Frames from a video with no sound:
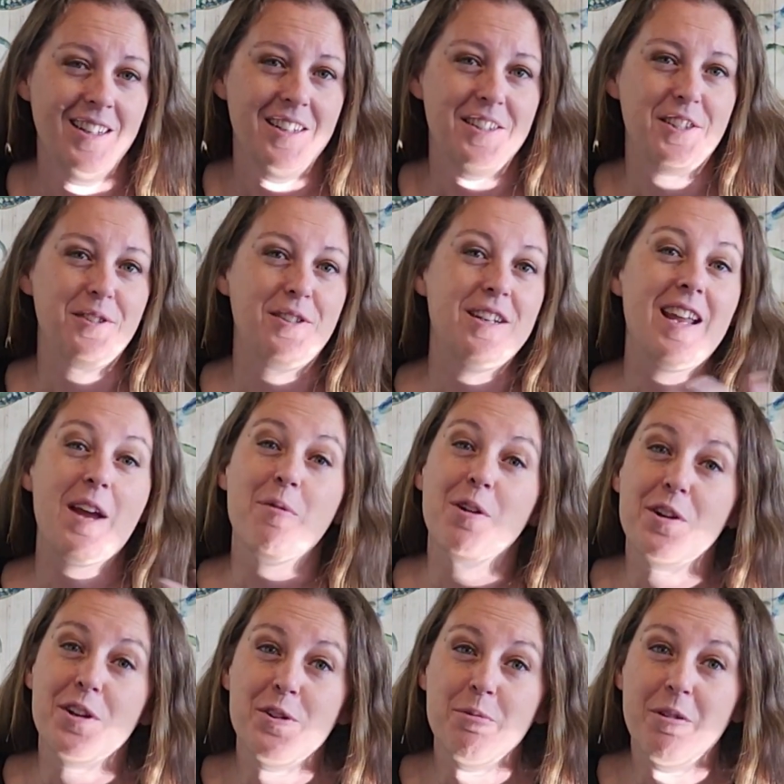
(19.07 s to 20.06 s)
So today we're
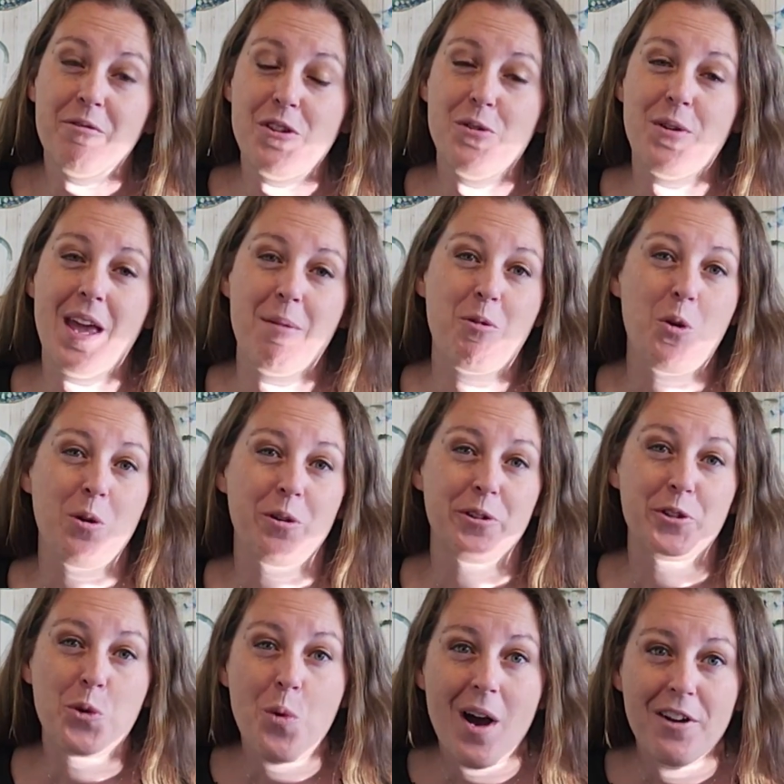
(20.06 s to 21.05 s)
going to review Cape
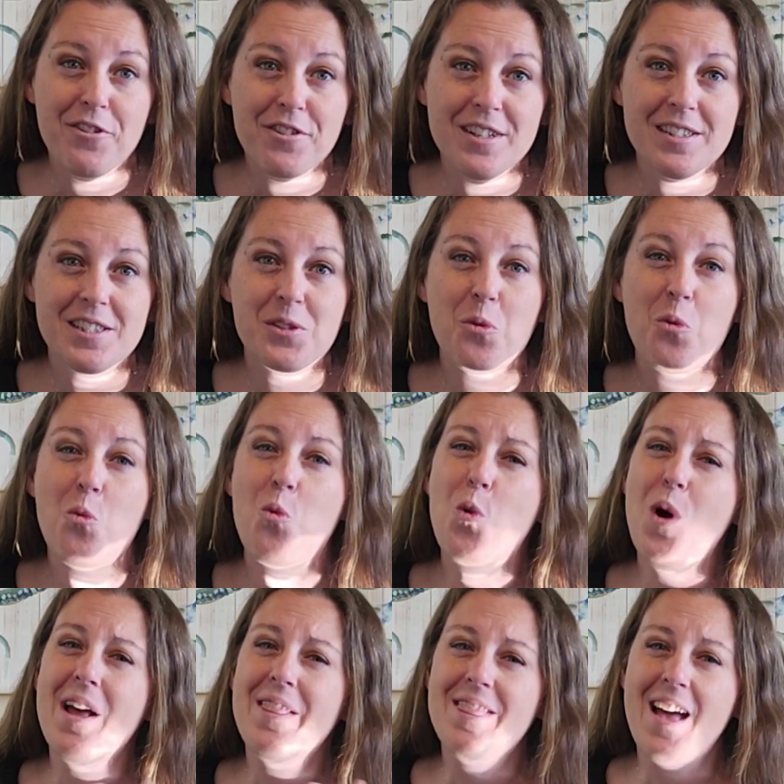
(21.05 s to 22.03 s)
Coral's quadrants,
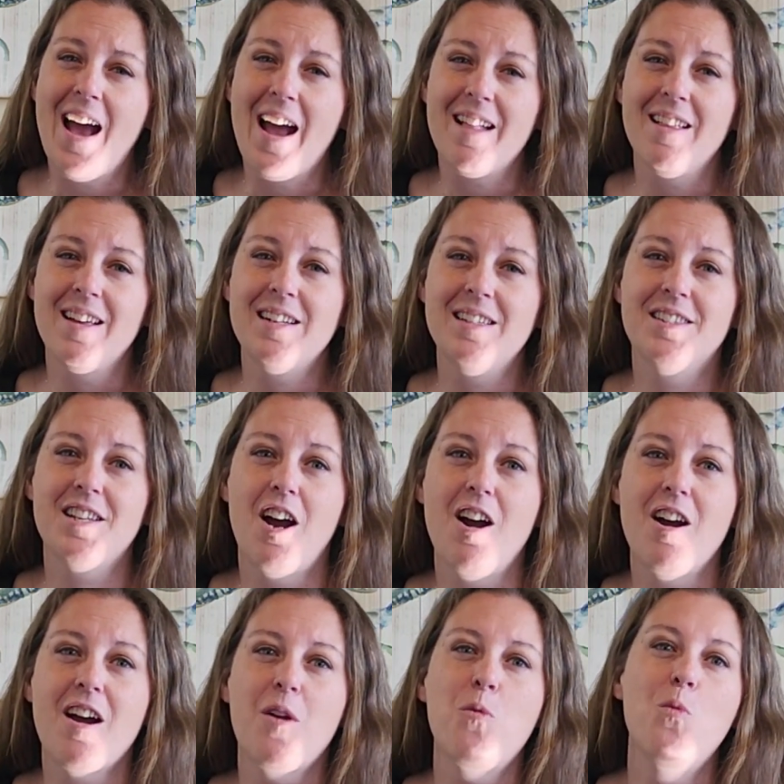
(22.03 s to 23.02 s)
what the highlights
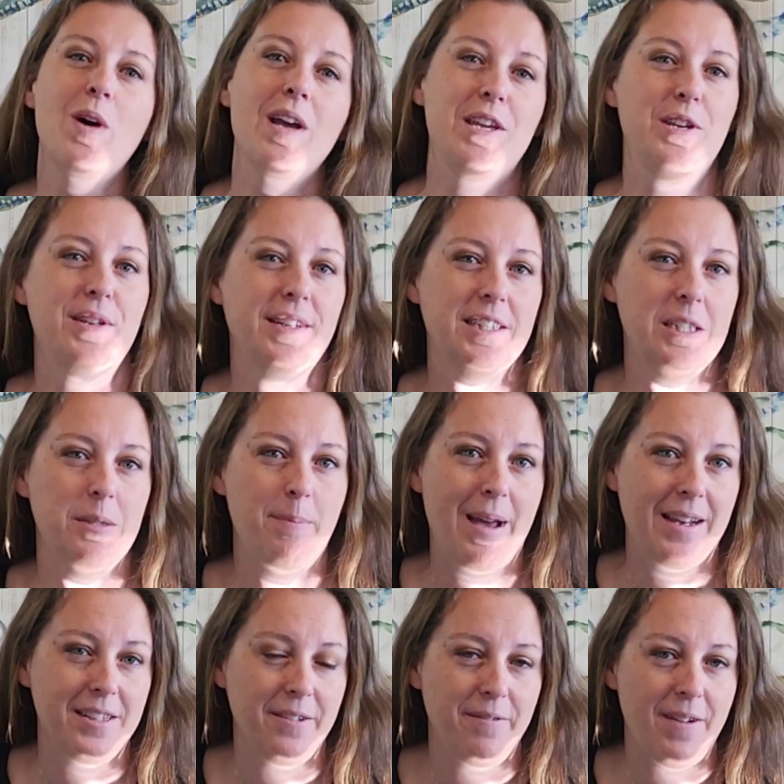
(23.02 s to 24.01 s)
are, and what you can
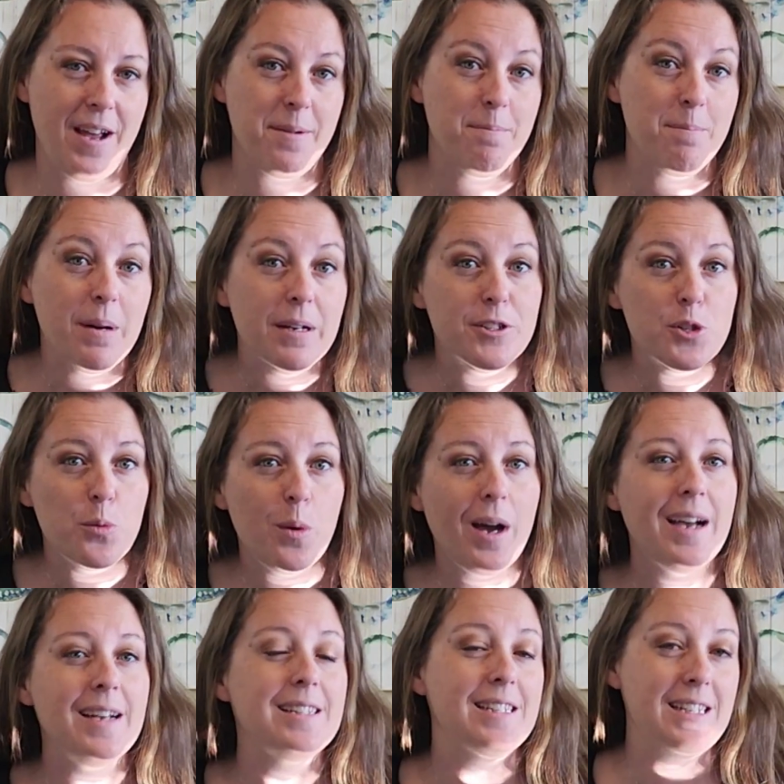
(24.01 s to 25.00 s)
expect to find
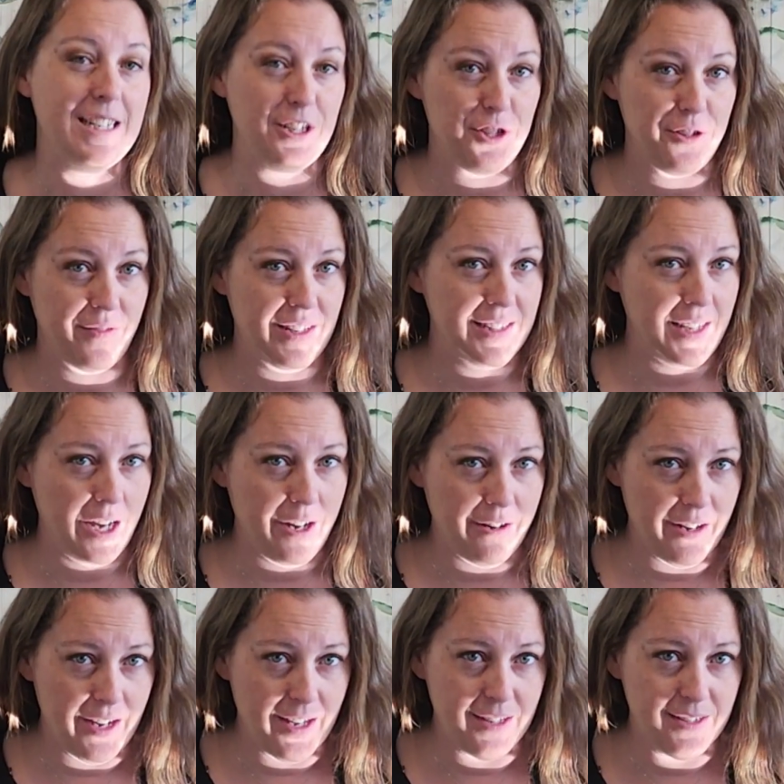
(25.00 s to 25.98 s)
budget-wise in each of these
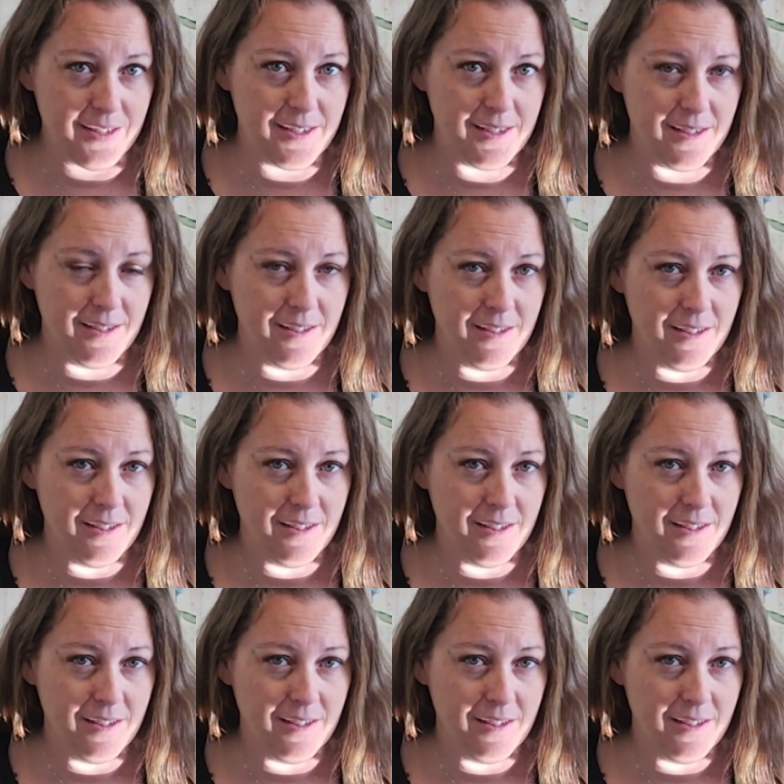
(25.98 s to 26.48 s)
areas.